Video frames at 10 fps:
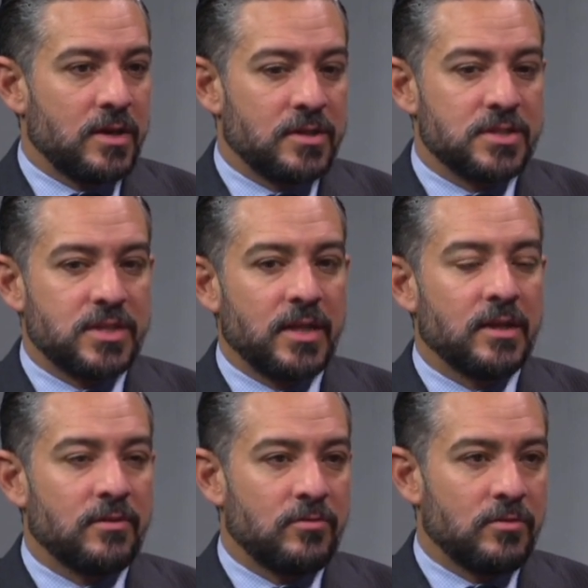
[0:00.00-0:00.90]
at the state
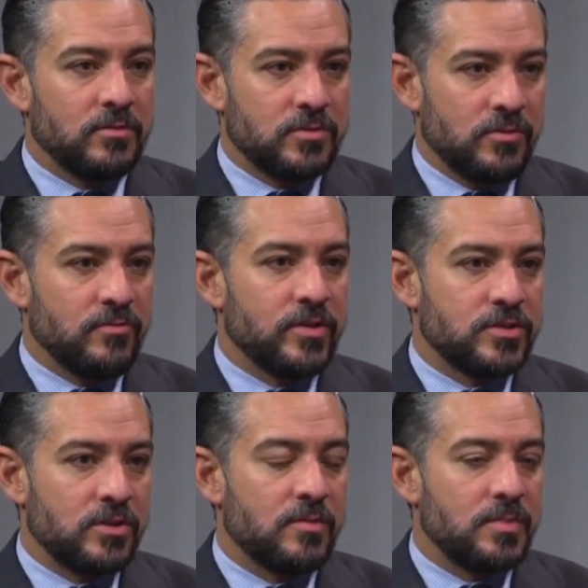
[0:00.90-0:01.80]
level to invest in our